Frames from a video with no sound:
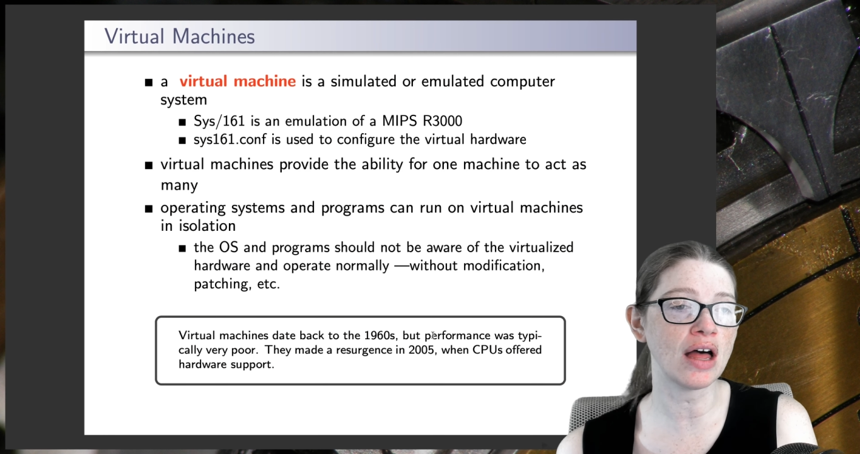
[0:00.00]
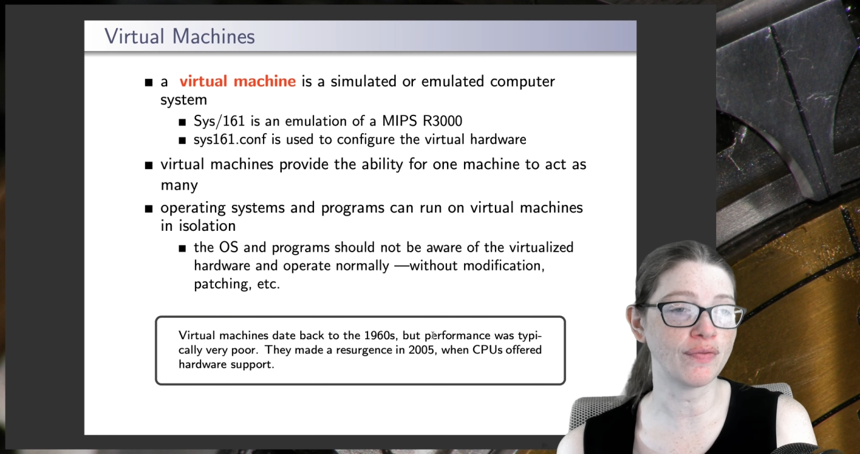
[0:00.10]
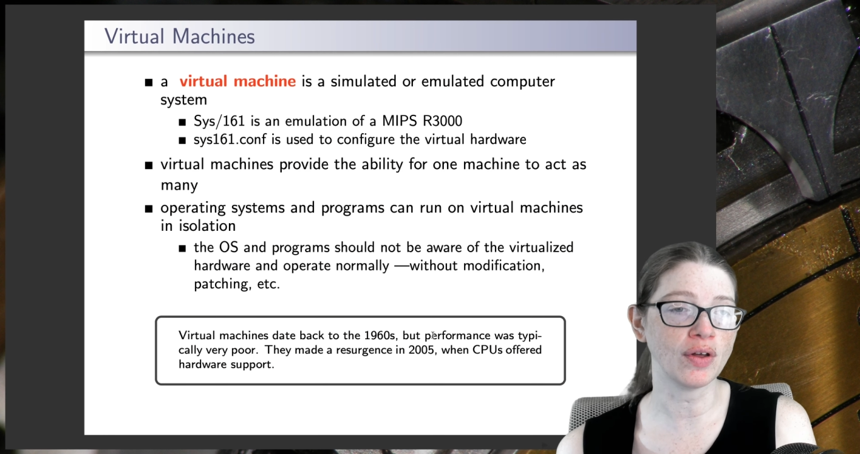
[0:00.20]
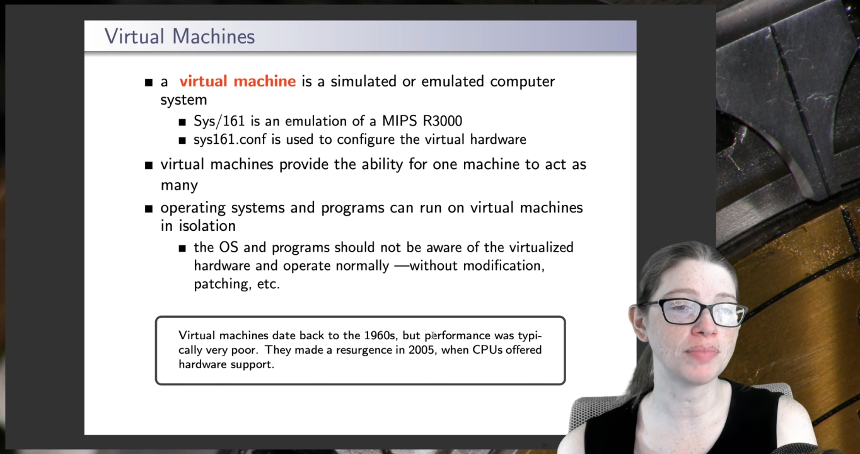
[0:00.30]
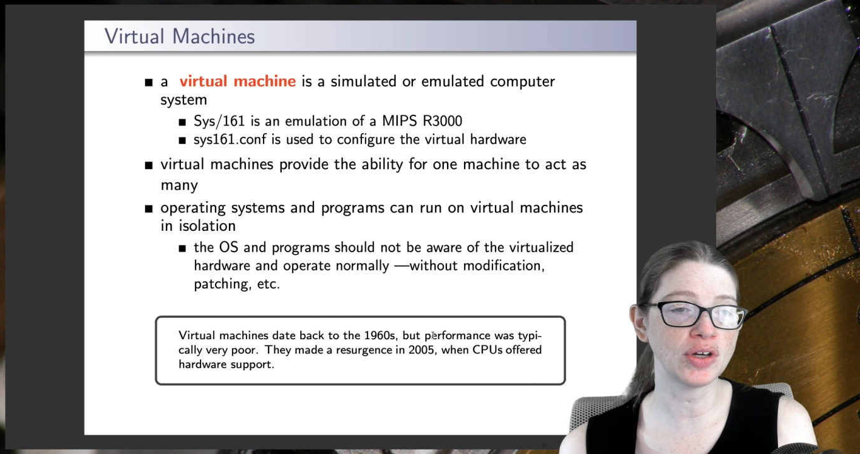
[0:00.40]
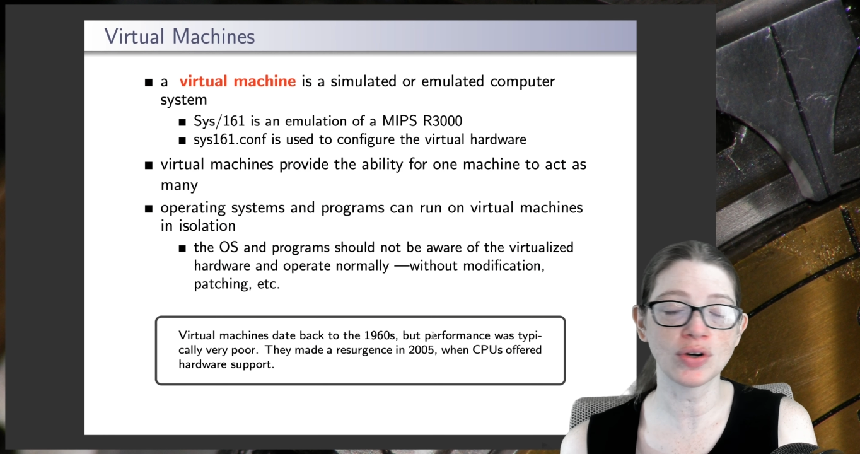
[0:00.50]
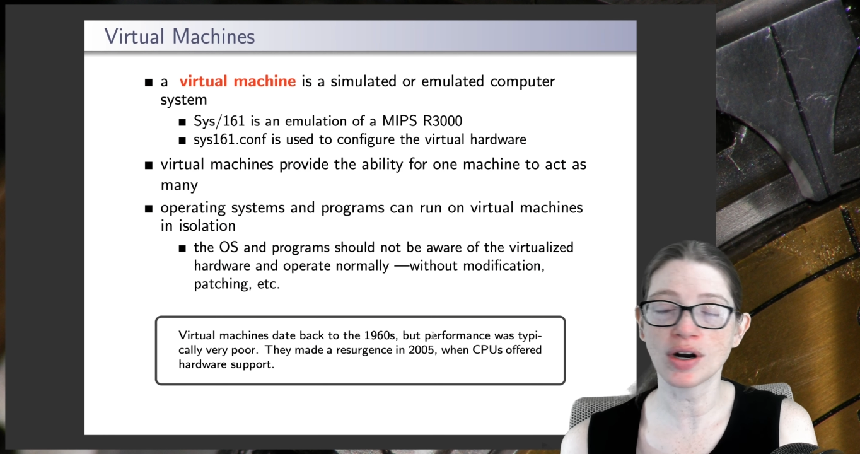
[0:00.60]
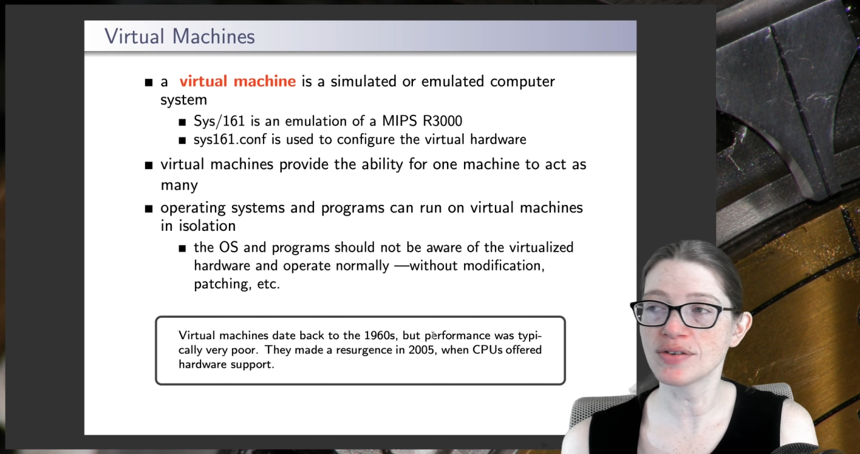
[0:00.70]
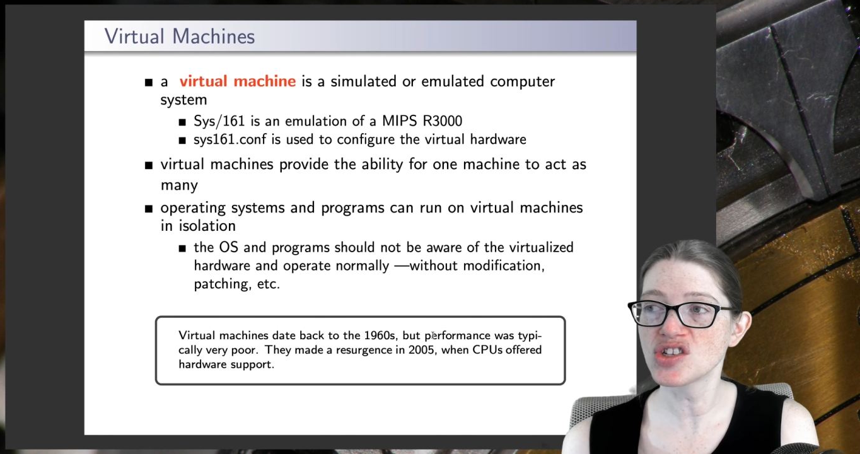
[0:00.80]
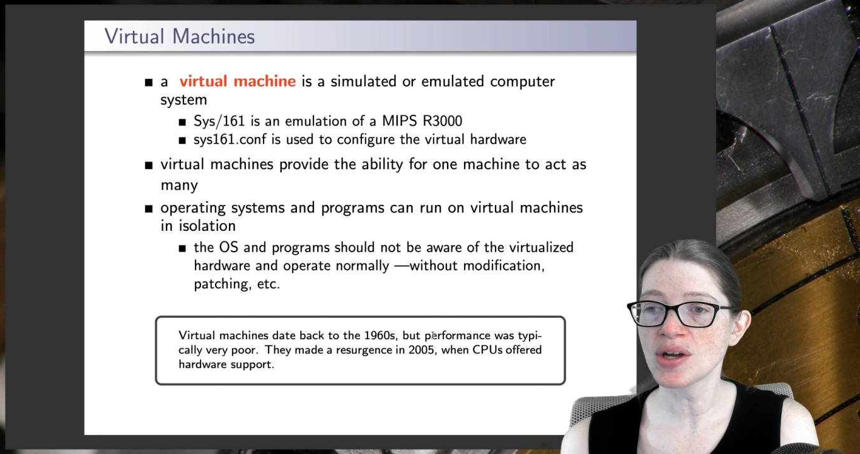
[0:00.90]
of
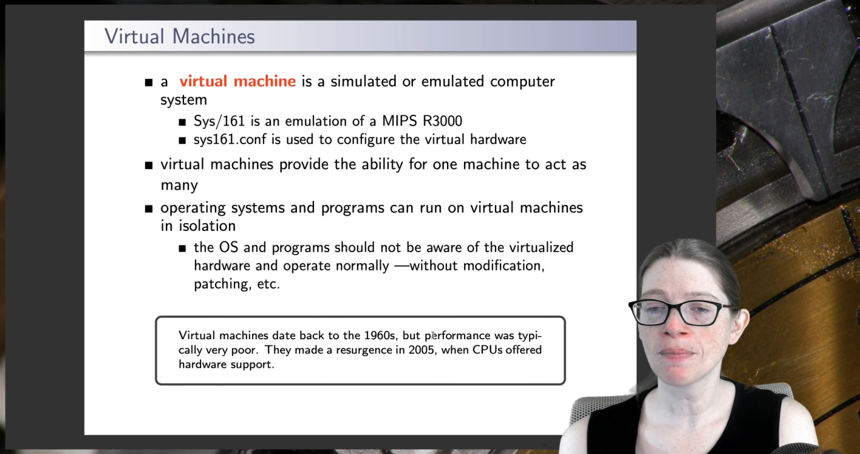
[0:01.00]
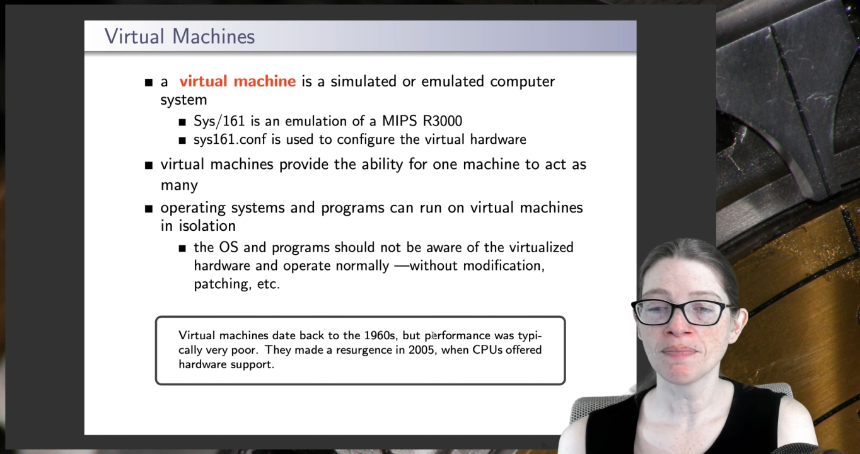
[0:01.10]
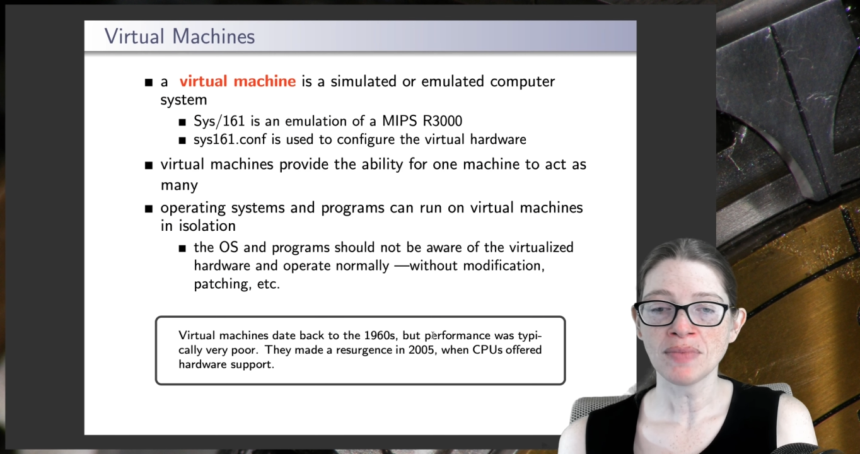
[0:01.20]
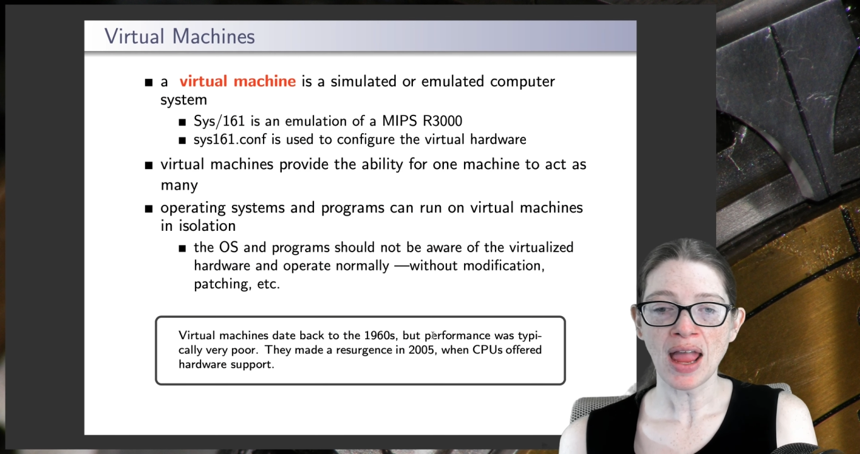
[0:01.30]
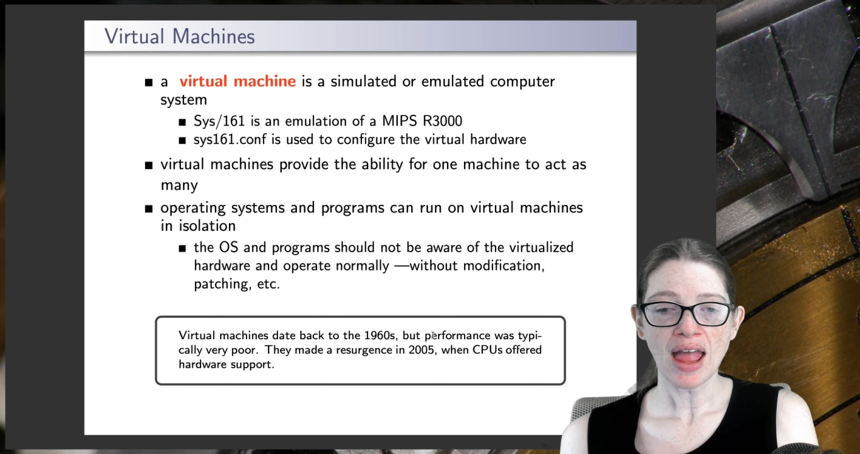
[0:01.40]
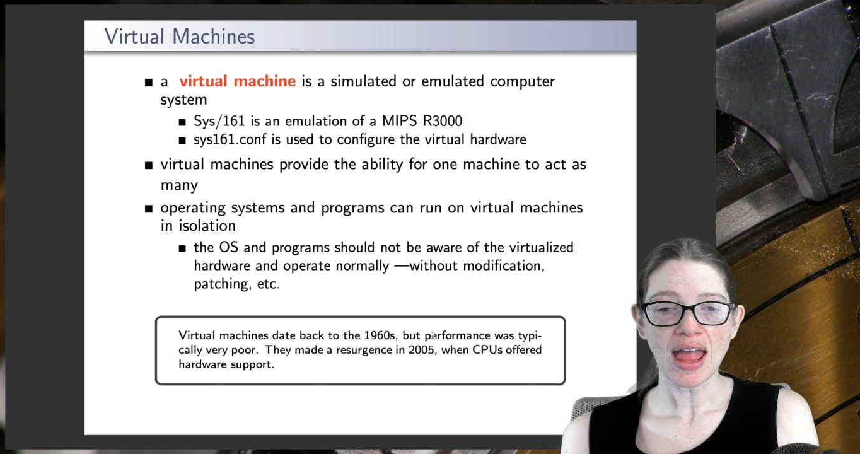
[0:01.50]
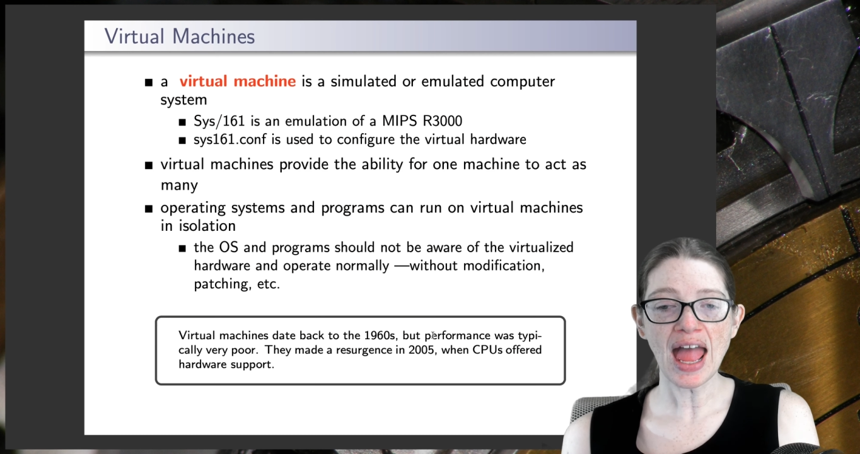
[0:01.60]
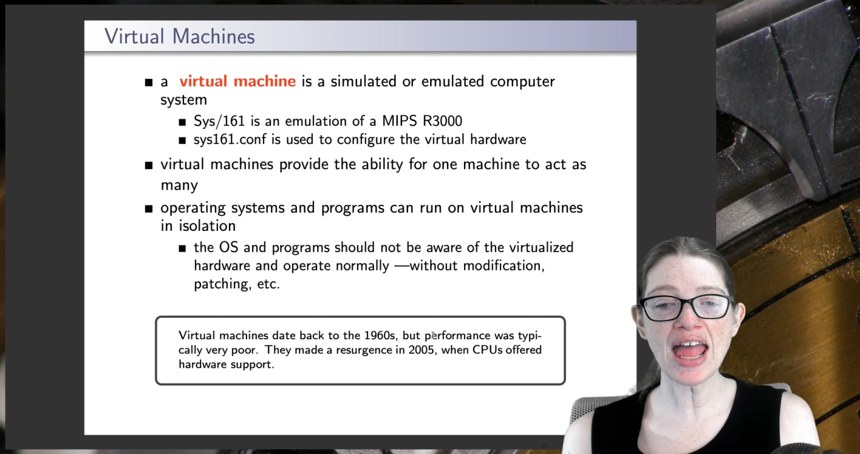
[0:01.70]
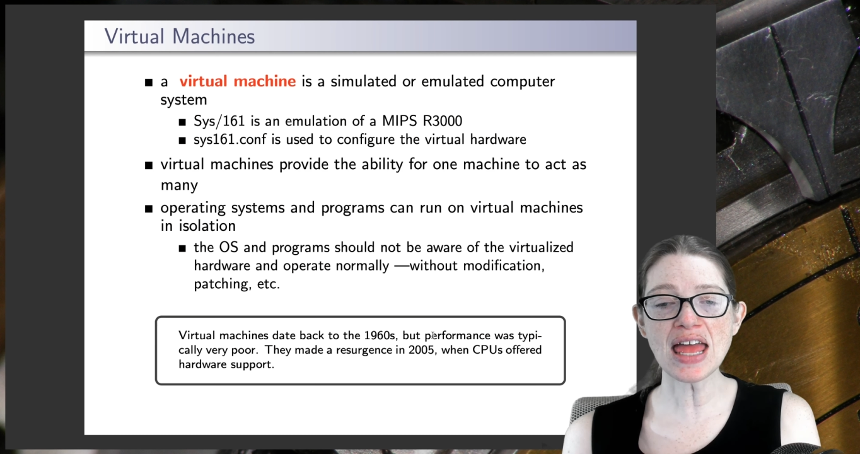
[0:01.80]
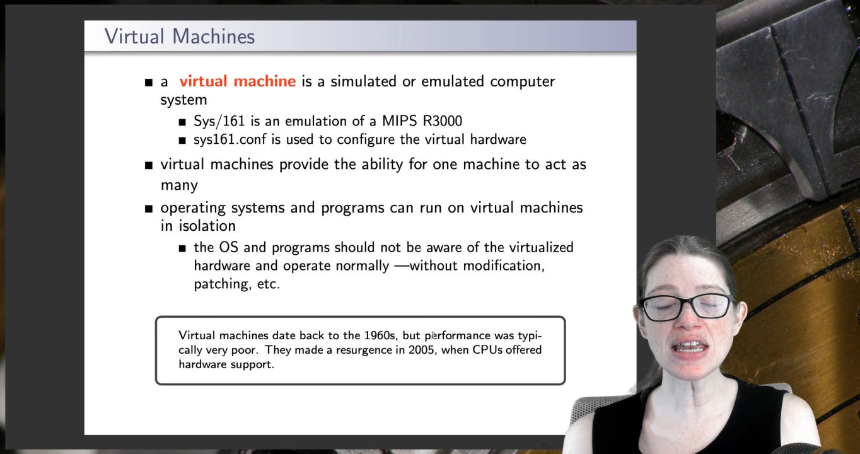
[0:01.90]
computers.
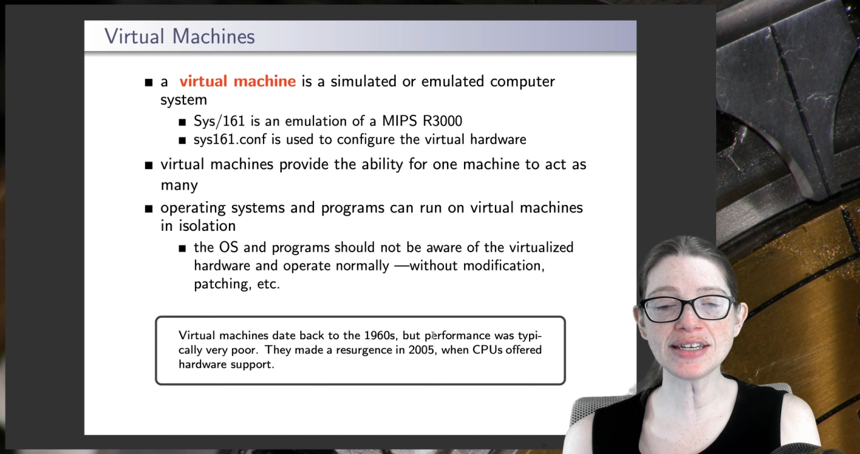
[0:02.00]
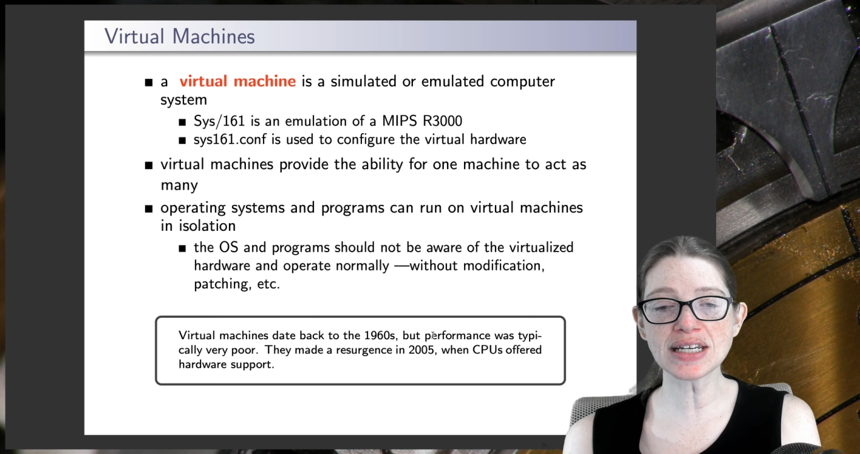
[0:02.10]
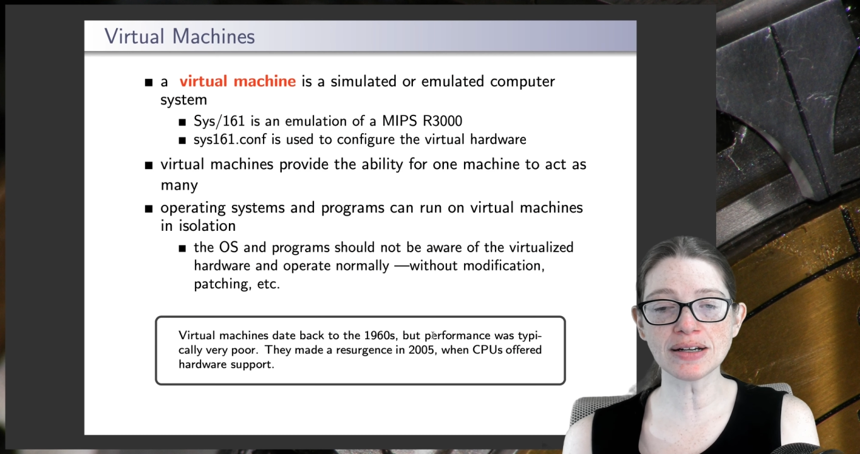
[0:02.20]
And